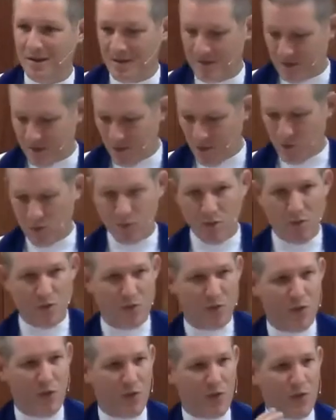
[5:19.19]
So
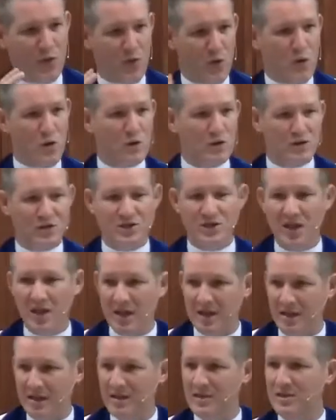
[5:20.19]
the third
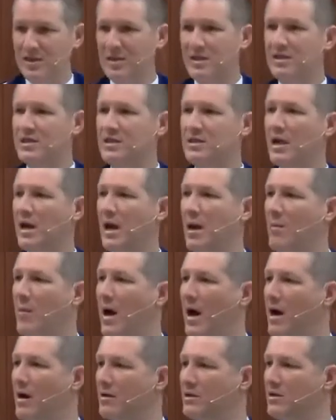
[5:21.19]
stage is
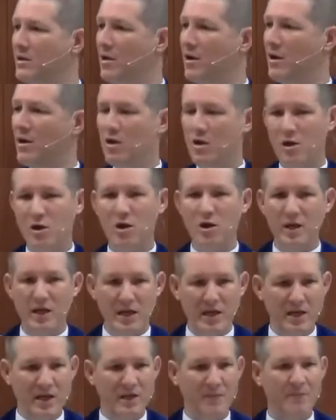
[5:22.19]
about
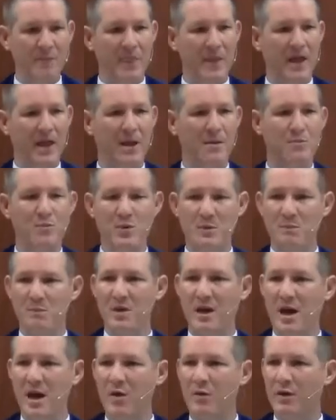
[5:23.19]
learning and
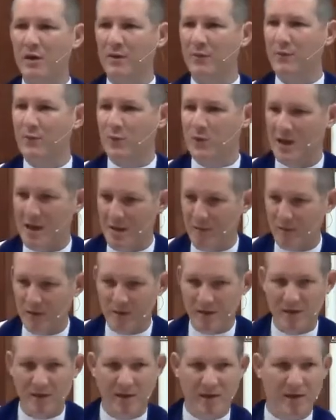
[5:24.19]
preparing for
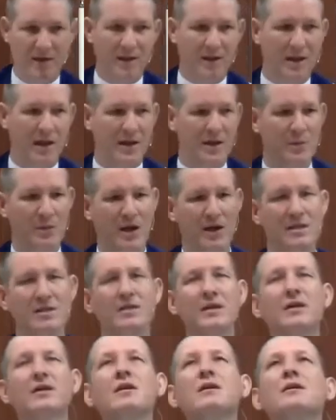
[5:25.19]
heaven. And you might
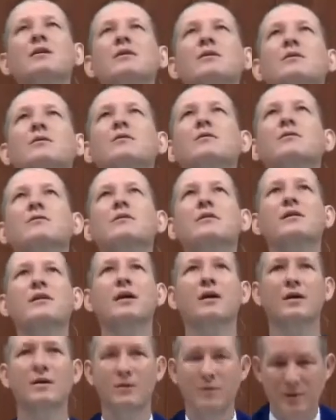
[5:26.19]
say, oh
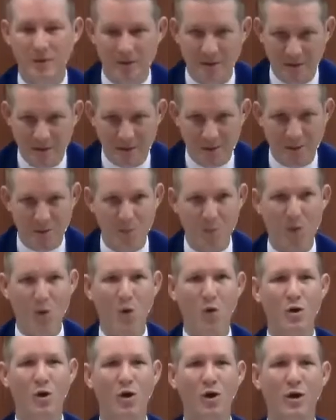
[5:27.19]
no,
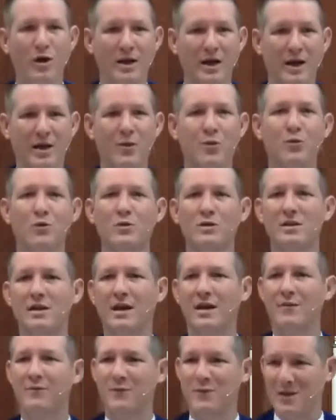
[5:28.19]
more learning. I thought
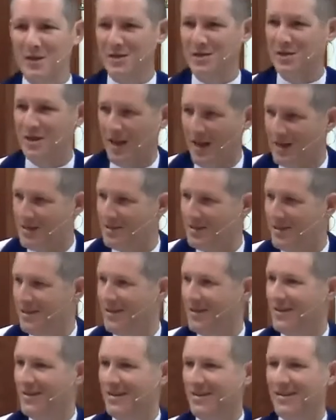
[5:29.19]
I'd finished that.
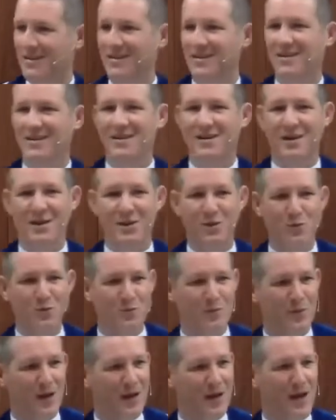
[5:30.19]
I thought
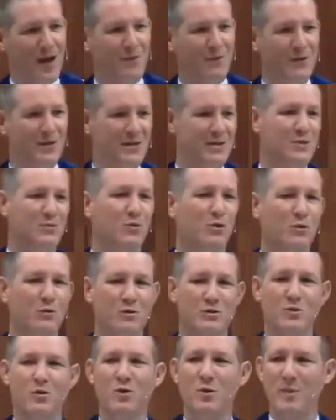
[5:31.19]
my life in this world
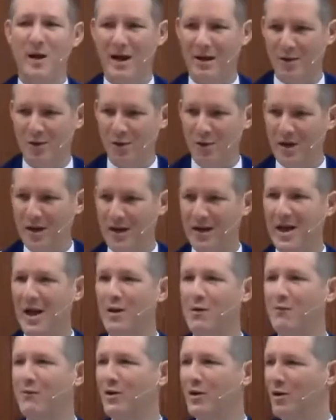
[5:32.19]
was all about learning, and now
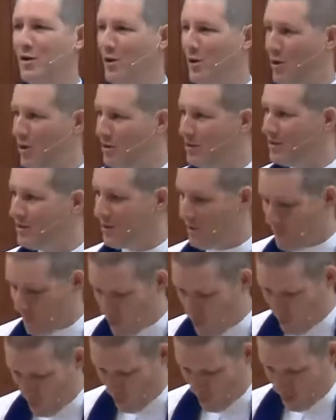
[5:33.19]
I've got to learn some
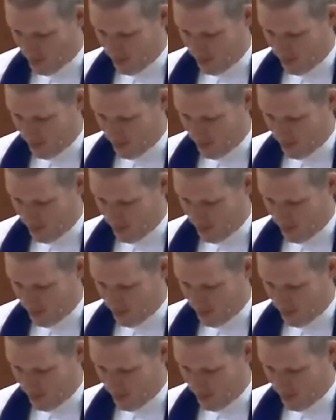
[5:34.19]
more.